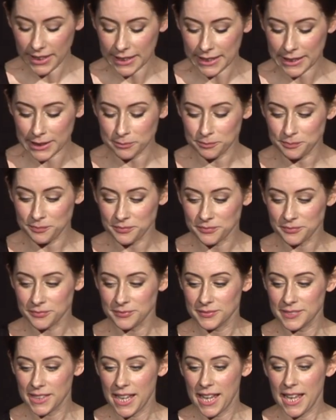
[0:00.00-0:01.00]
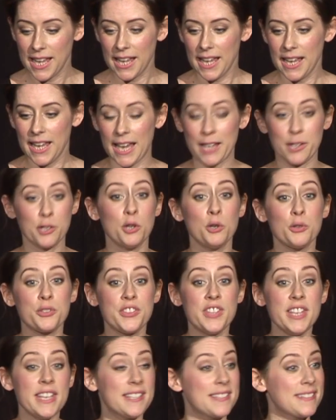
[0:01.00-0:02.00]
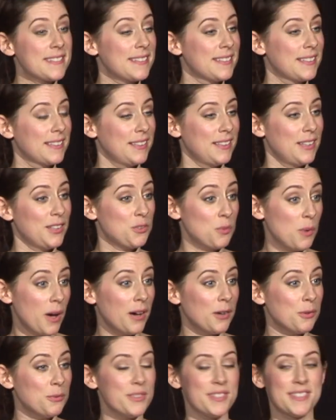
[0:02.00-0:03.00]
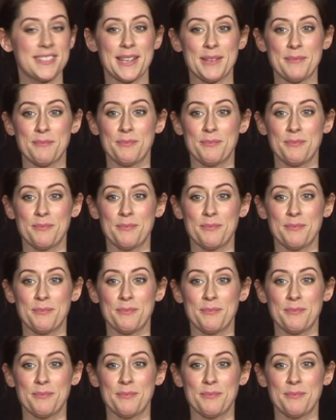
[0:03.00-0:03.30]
And of course this as well was